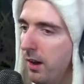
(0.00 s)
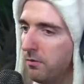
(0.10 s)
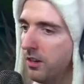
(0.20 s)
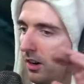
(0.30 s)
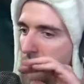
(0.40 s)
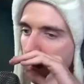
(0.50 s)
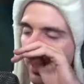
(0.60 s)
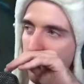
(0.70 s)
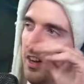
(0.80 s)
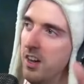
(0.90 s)
I'm sorry.
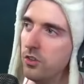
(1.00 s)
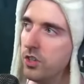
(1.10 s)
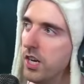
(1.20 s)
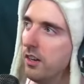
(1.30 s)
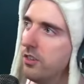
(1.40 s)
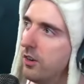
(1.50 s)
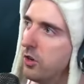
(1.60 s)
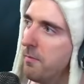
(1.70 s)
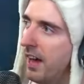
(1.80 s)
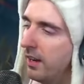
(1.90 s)
Tristana's not
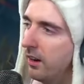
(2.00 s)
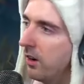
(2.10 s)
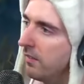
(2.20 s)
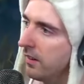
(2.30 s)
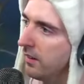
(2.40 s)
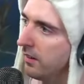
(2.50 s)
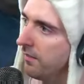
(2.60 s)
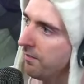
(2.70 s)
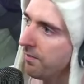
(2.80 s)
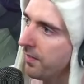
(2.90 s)
doing bad either.
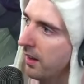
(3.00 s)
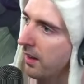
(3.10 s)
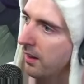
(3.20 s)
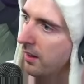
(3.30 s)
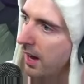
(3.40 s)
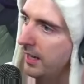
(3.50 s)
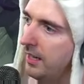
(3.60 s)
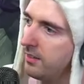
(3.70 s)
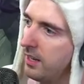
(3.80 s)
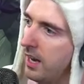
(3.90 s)
I
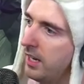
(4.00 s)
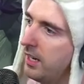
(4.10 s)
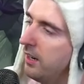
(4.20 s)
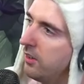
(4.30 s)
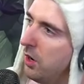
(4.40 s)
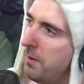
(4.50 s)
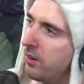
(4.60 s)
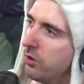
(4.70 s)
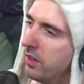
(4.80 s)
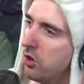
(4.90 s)
guess, like,
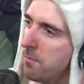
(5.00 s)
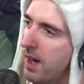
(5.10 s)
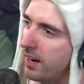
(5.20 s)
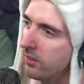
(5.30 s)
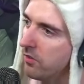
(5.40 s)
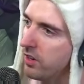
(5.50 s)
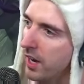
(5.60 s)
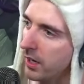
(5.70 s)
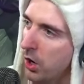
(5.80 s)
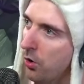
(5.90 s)
nobody's really doing bad except
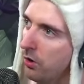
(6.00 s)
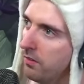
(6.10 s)
Viego.